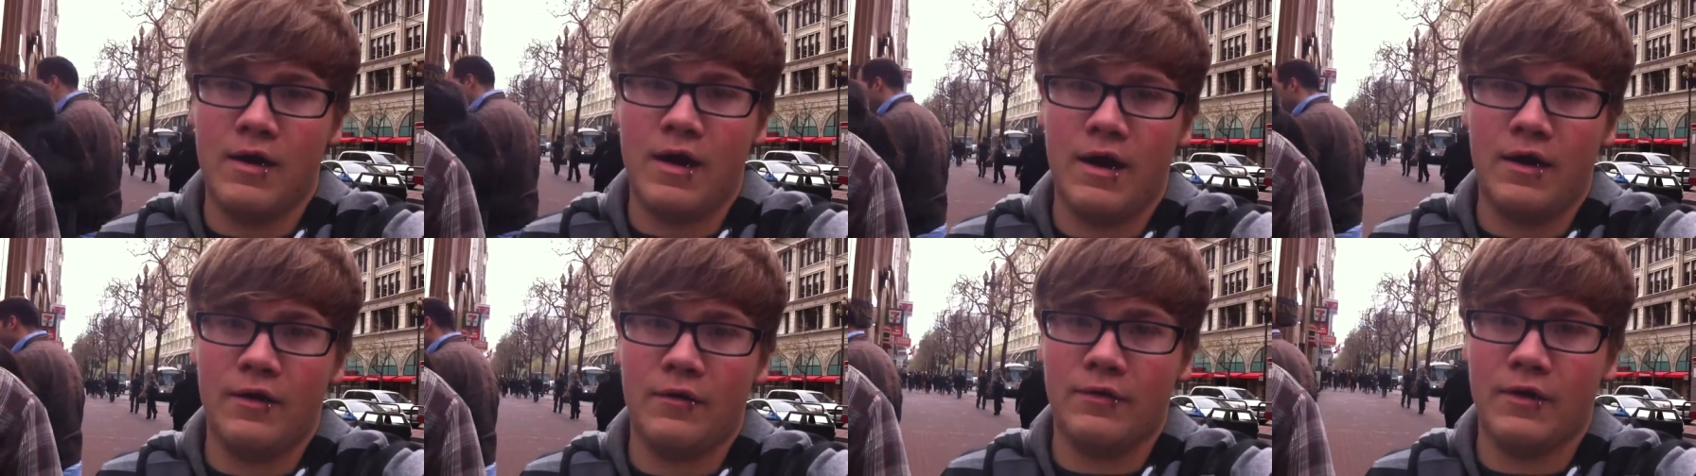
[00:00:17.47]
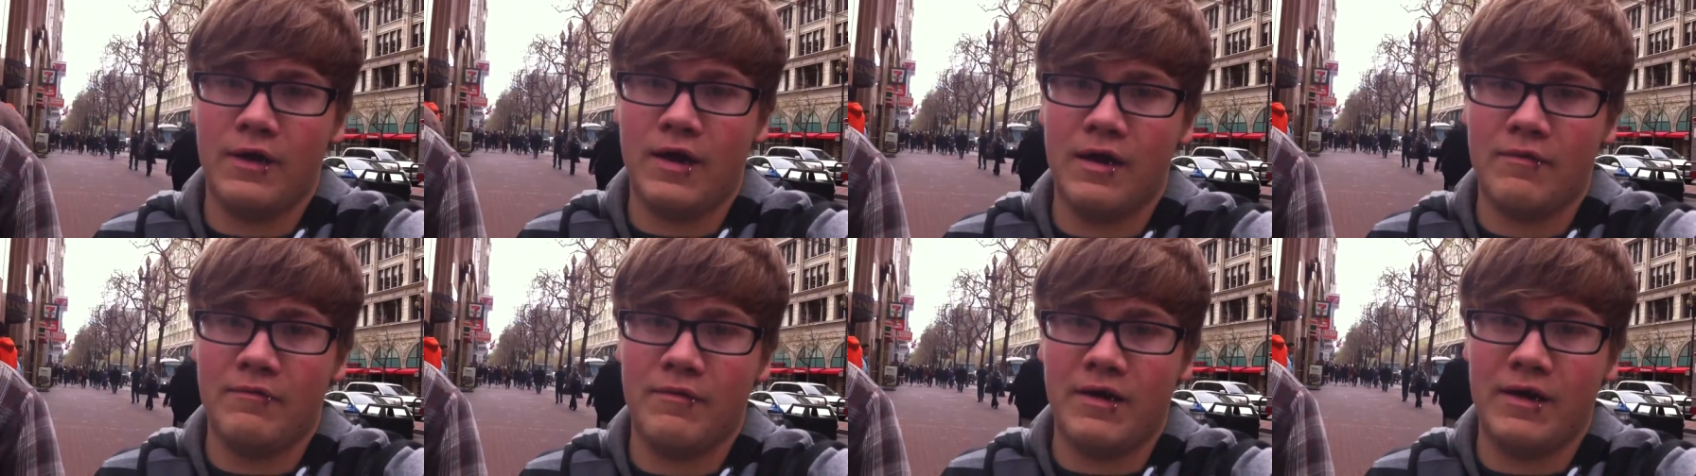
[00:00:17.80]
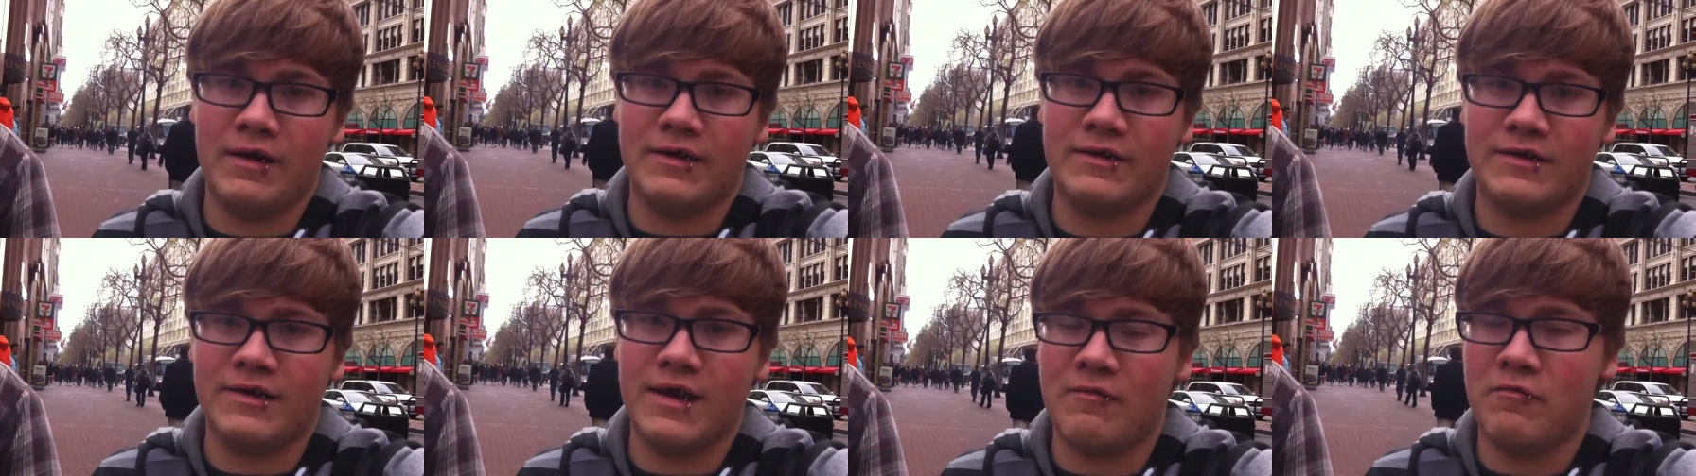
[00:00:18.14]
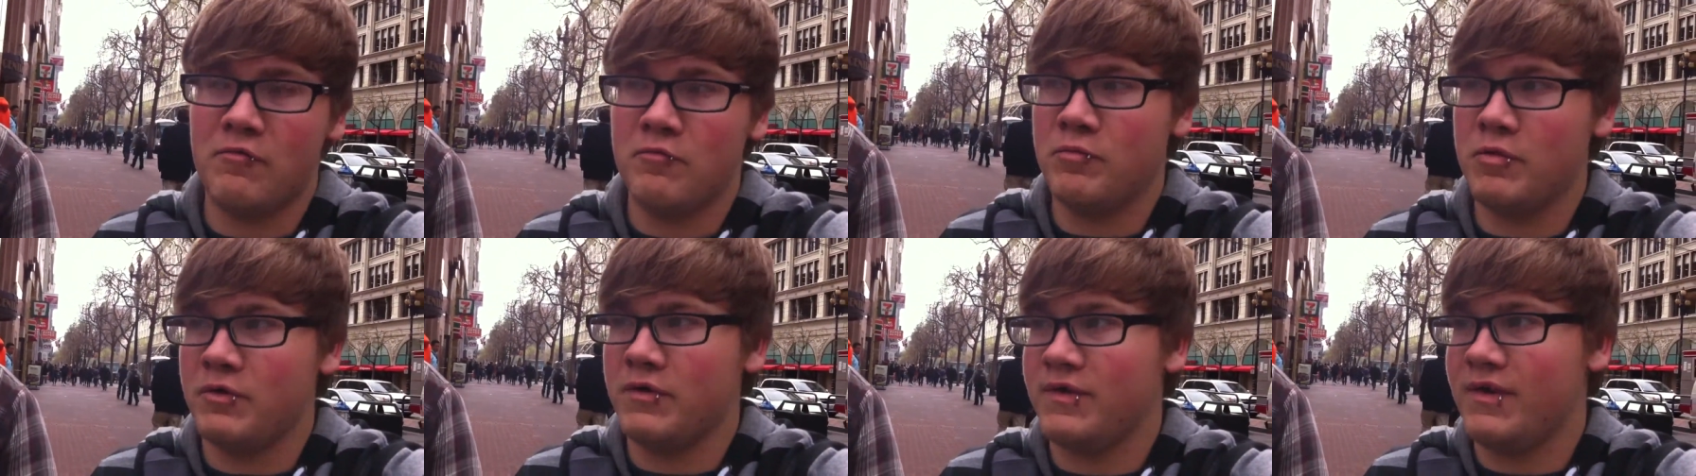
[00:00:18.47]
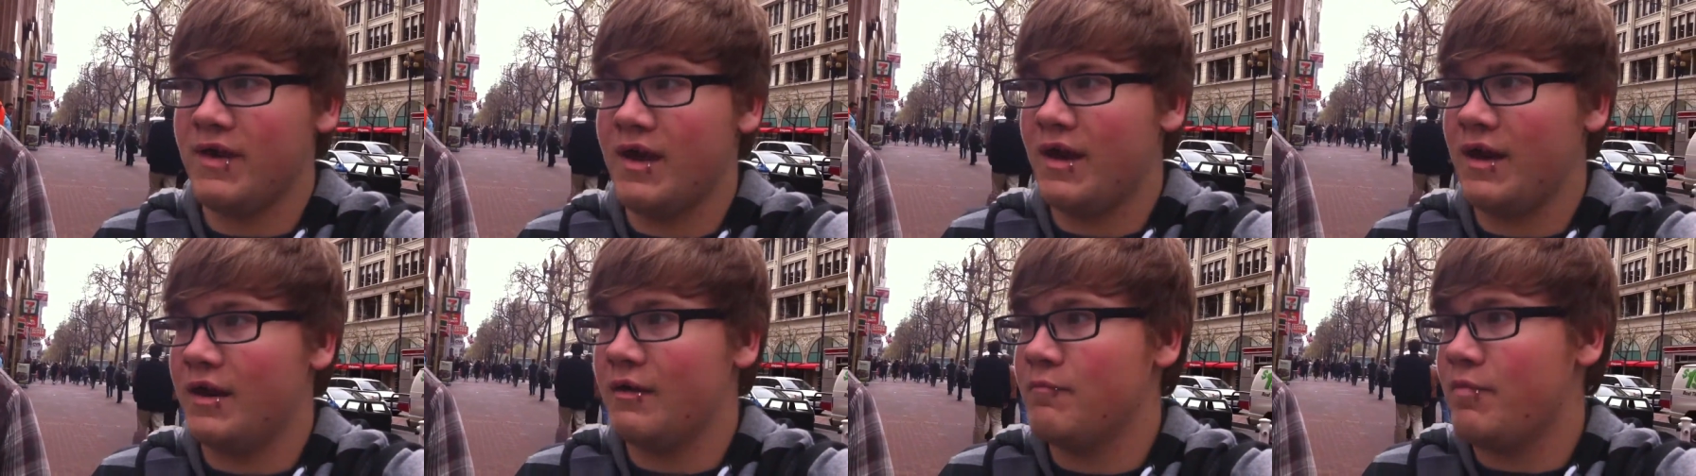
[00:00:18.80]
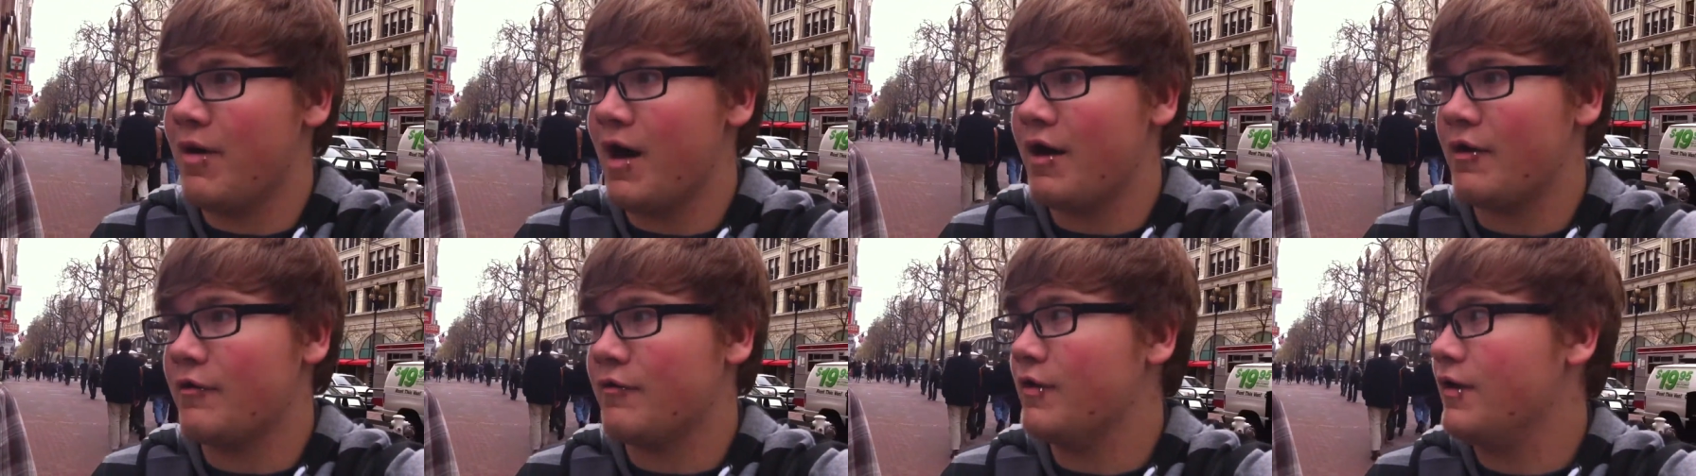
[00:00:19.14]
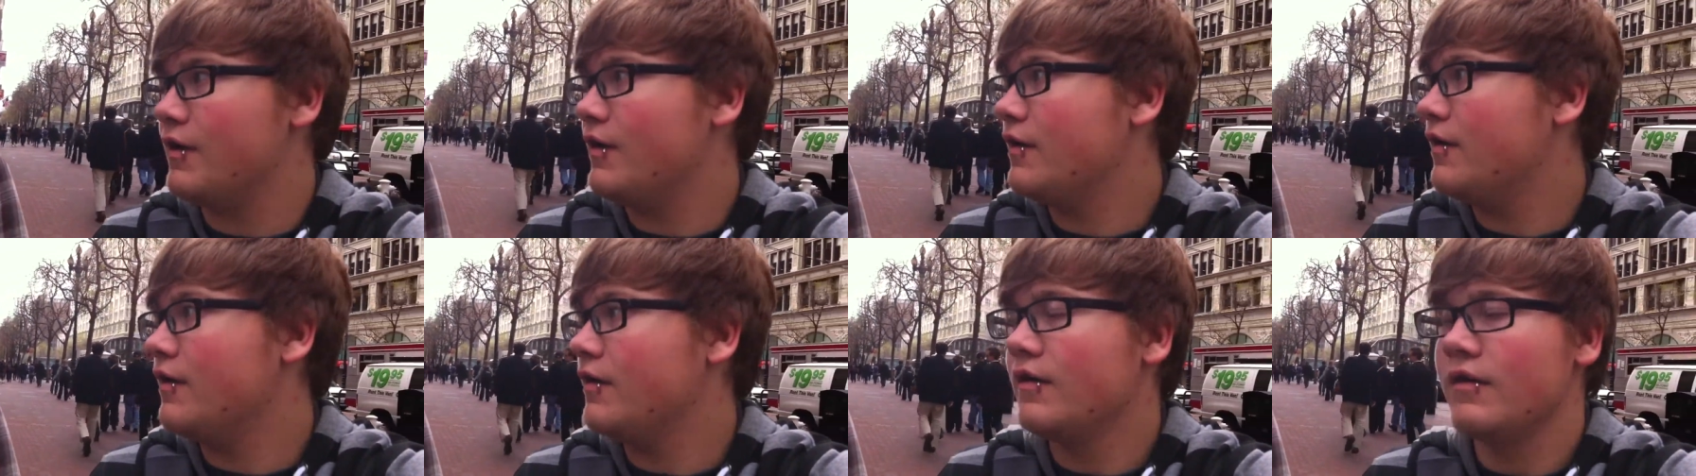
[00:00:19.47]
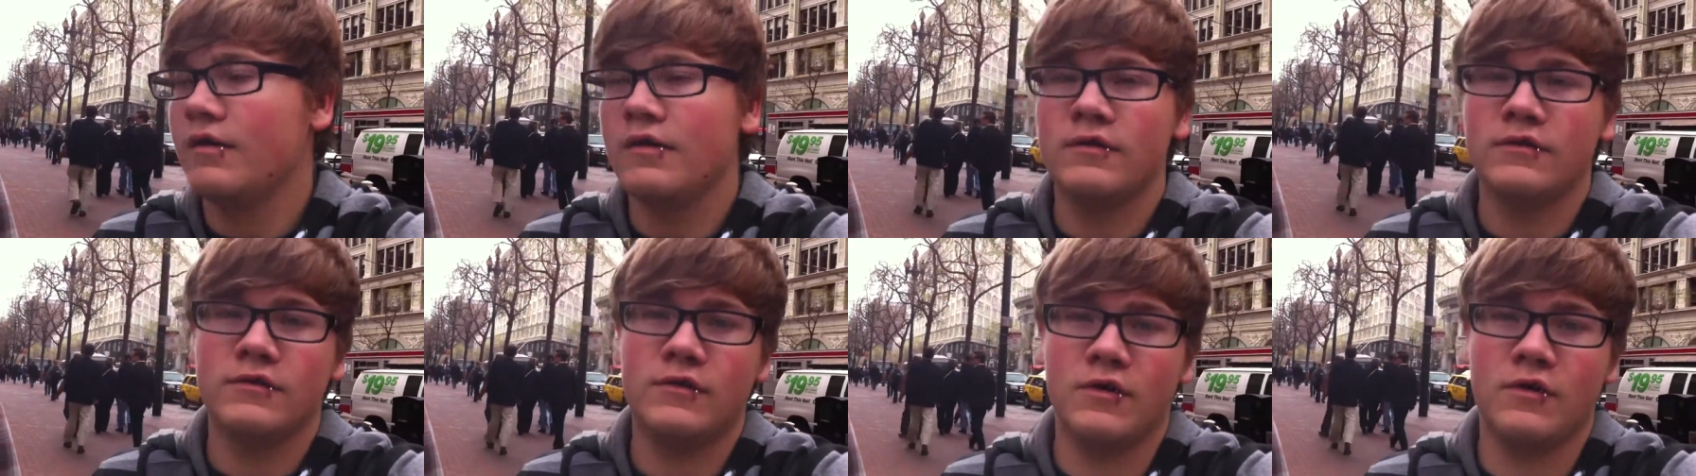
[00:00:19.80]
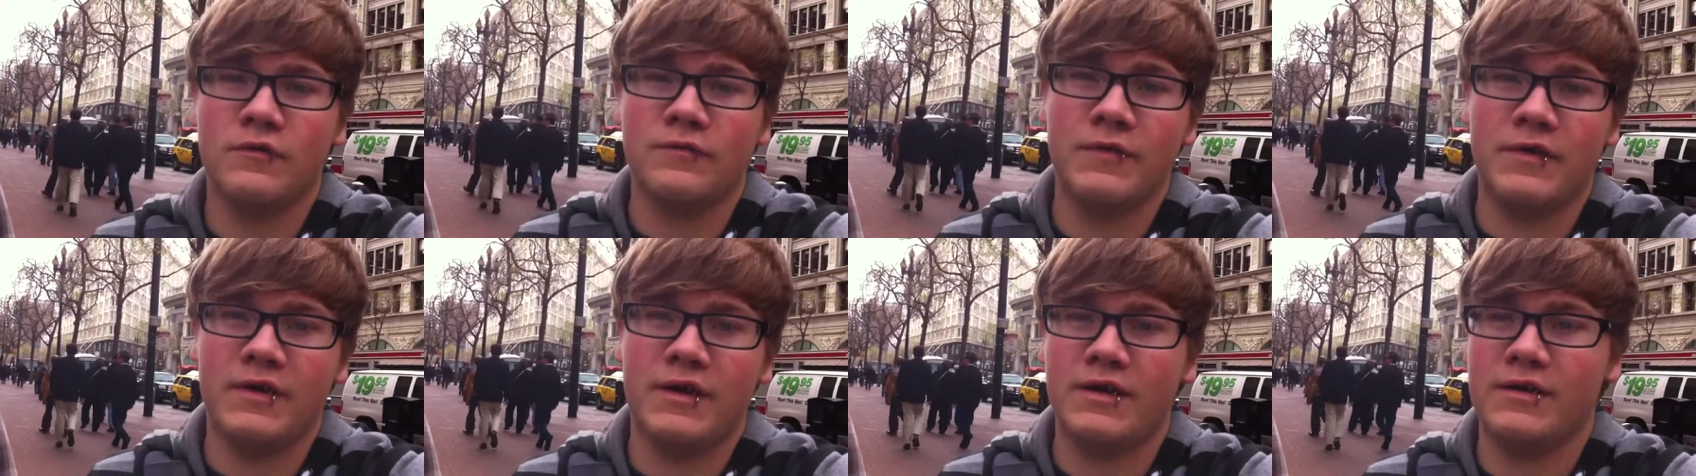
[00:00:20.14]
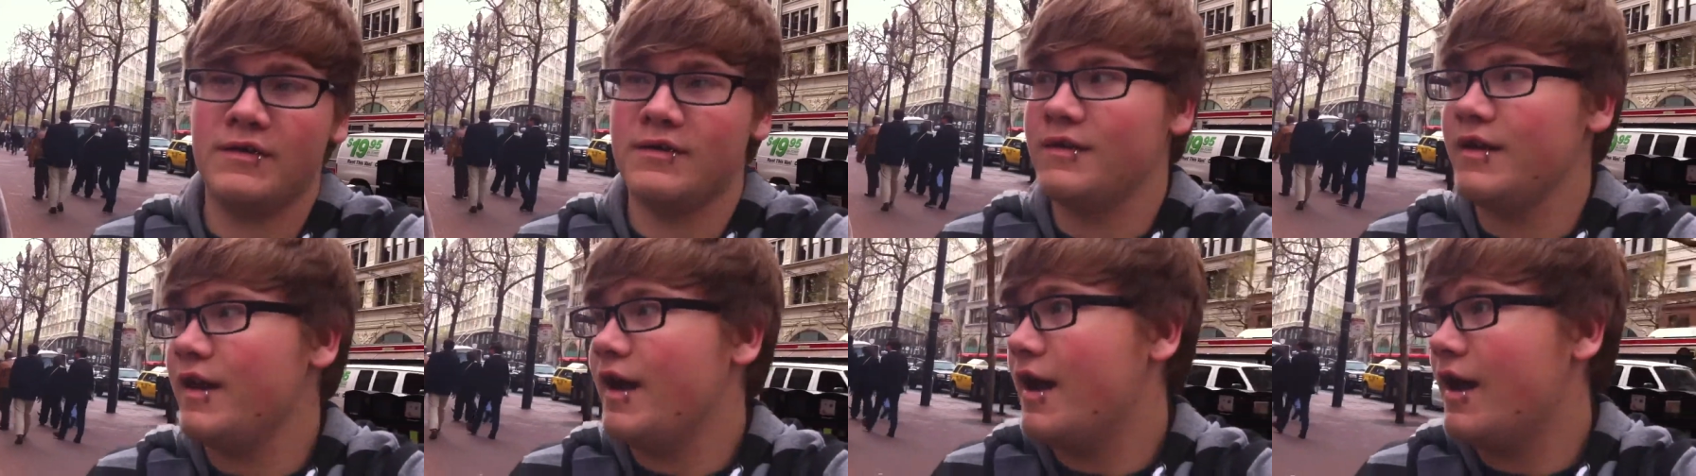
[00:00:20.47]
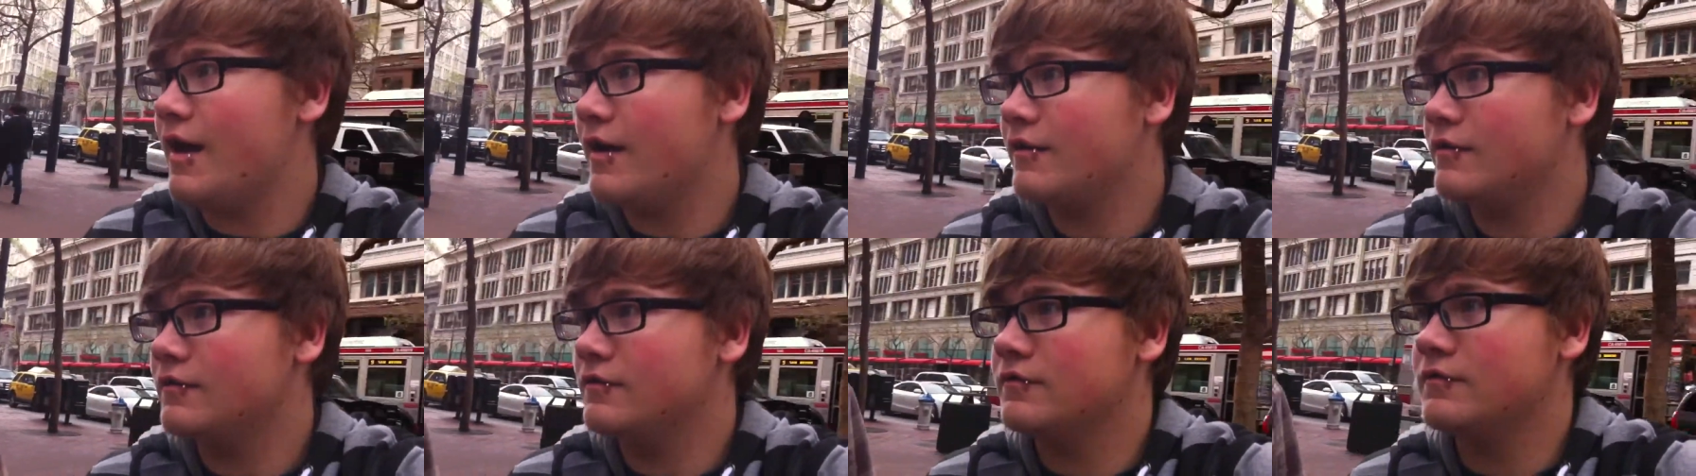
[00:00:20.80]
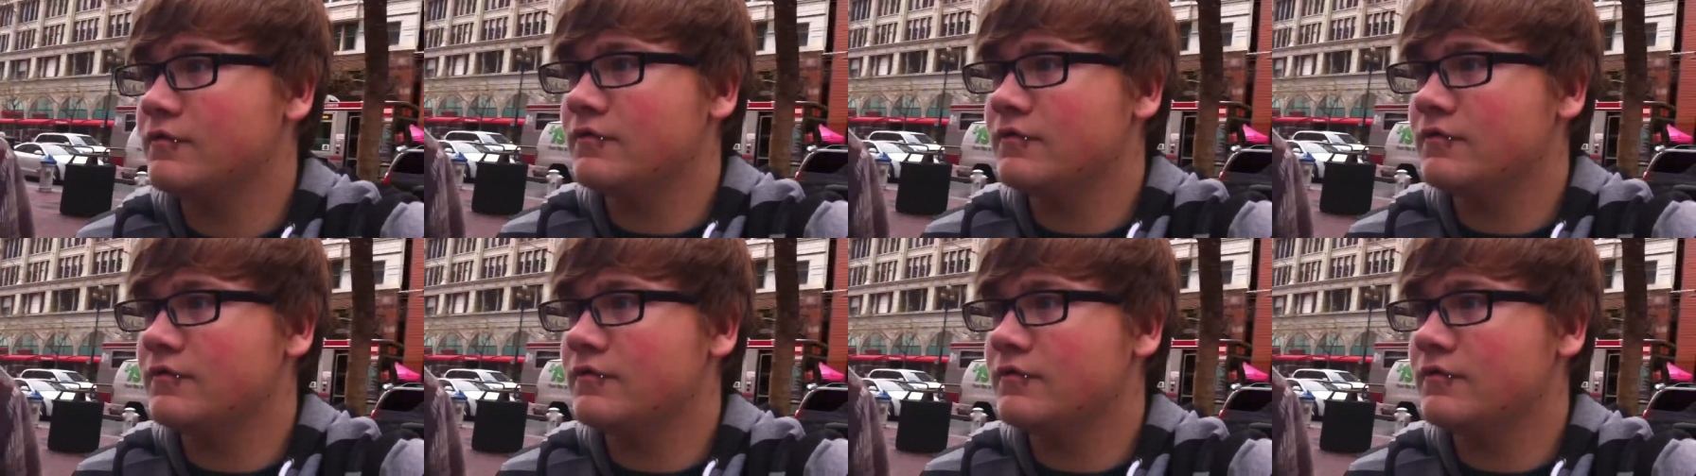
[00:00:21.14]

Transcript: I only have like 7% of battery. So hopefully it doesn't die.